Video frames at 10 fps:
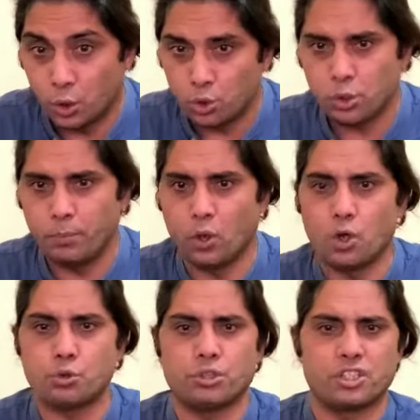those who
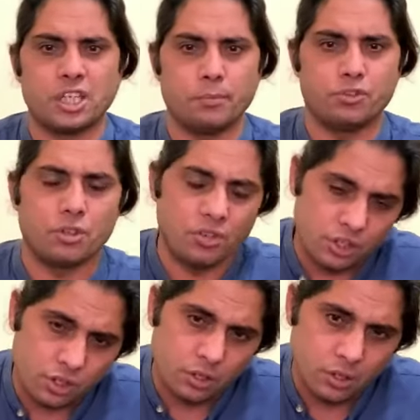belong to the same
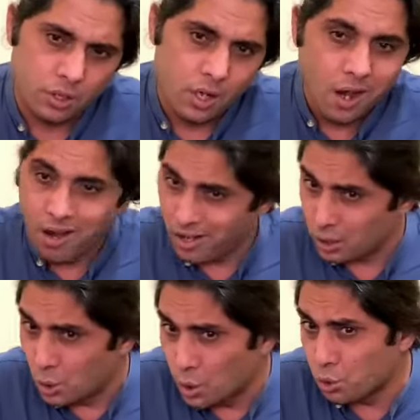generation,
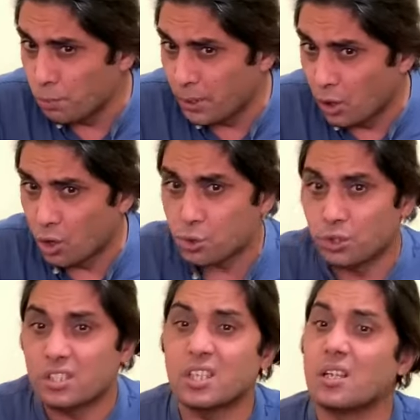or those who belong to
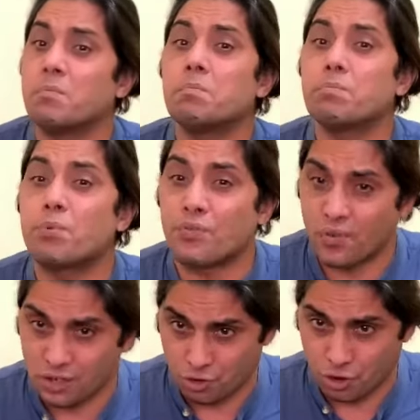the same
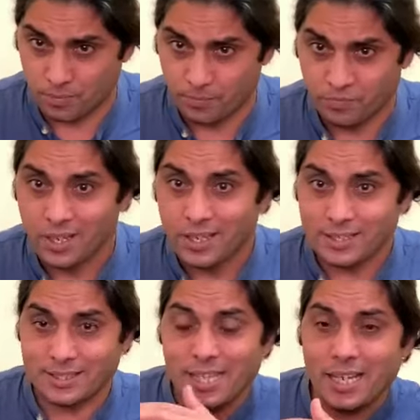profession.
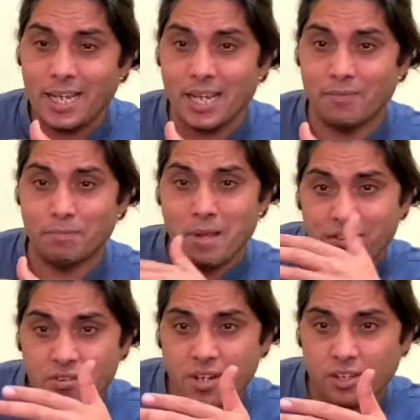They have
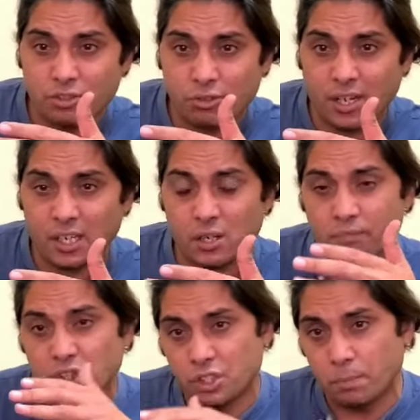better understanding
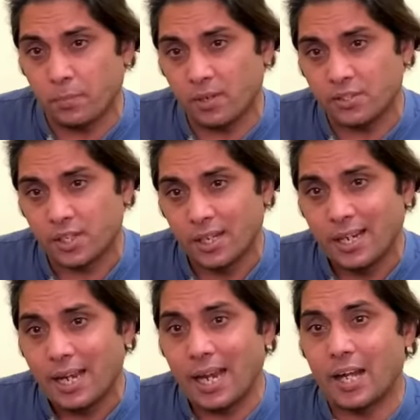of the symbols
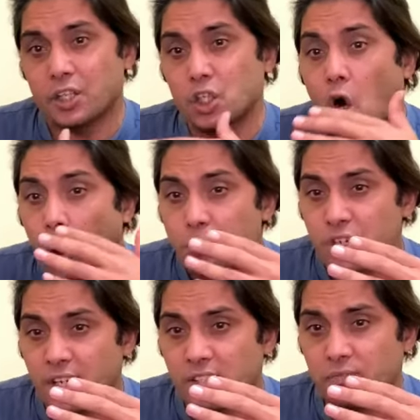and the
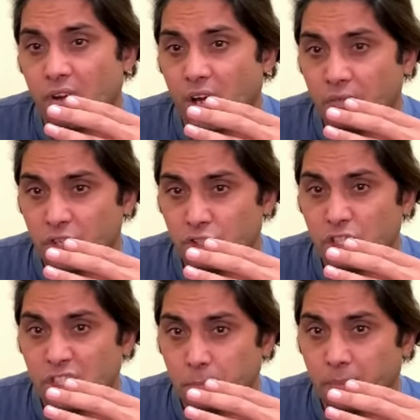objects for which the
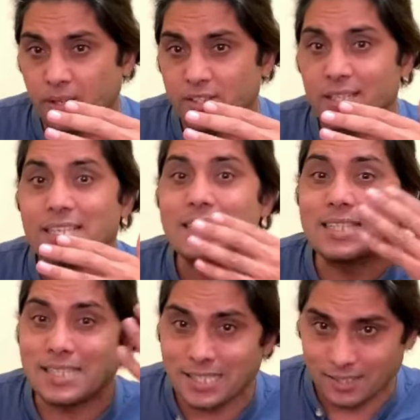symbols
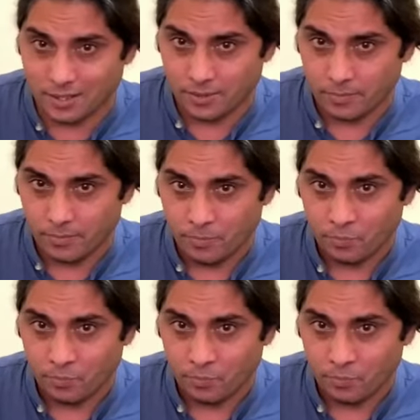signal.